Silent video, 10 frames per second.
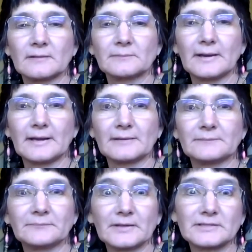But
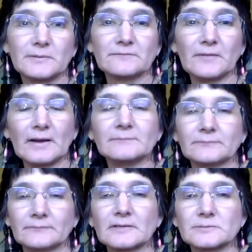it's been
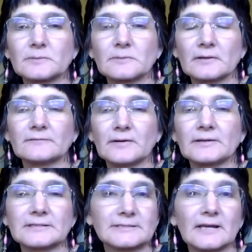fun. It's been really fun.